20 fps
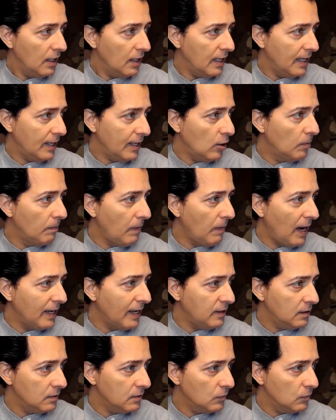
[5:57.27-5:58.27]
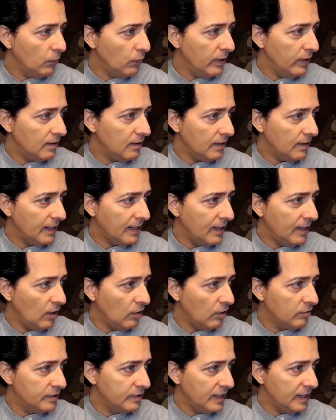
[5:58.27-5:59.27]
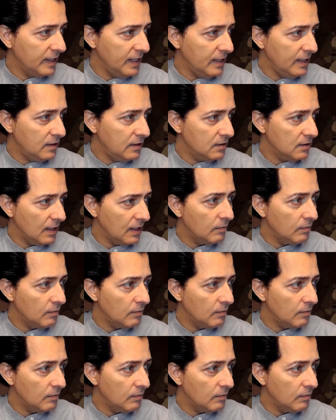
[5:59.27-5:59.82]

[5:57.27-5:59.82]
combined with other techniques.